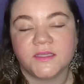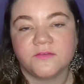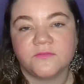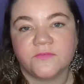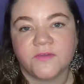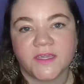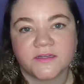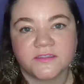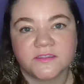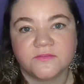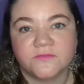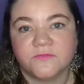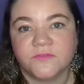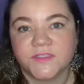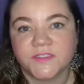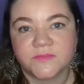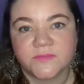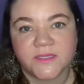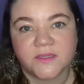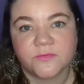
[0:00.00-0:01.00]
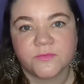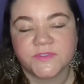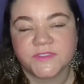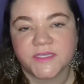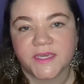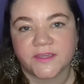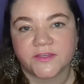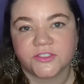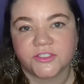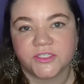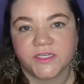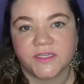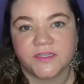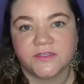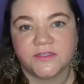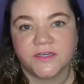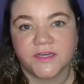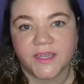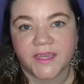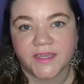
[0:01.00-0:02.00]
In fact, Vismaya was actually a
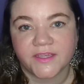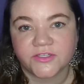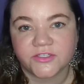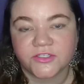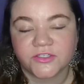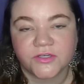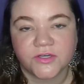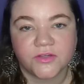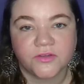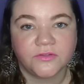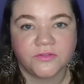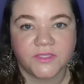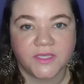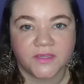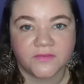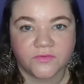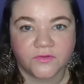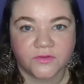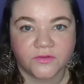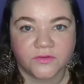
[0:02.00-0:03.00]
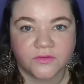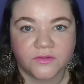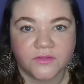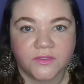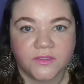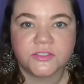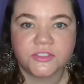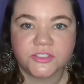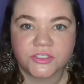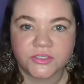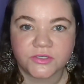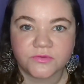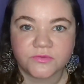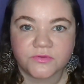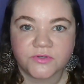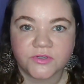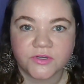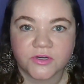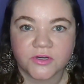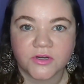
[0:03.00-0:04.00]
national level
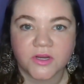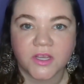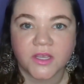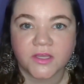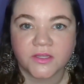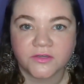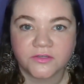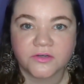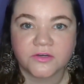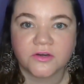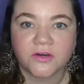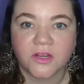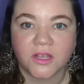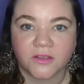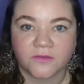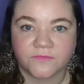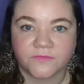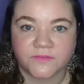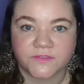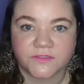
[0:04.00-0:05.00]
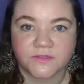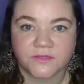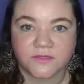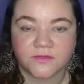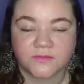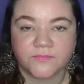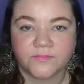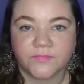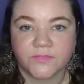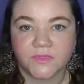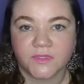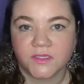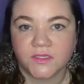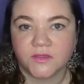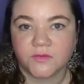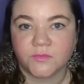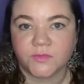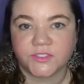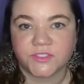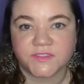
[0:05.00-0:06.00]
junior under officer,
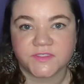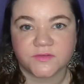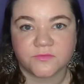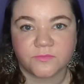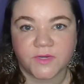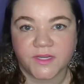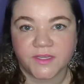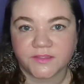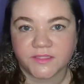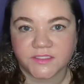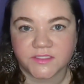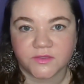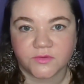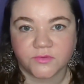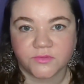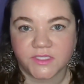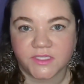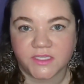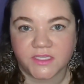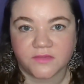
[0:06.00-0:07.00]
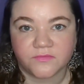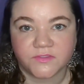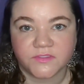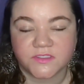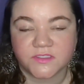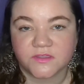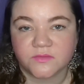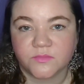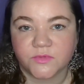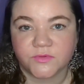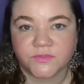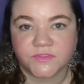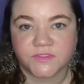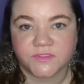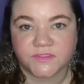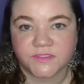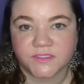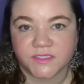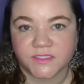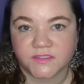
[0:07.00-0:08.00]
which is a rank that's only given to the most
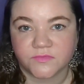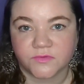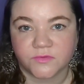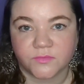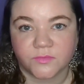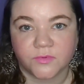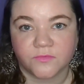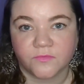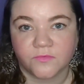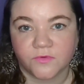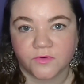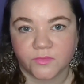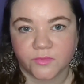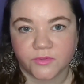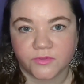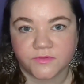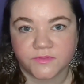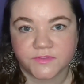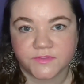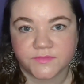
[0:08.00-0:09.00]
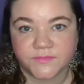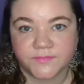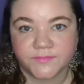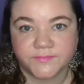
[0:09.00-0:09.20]
successful performers.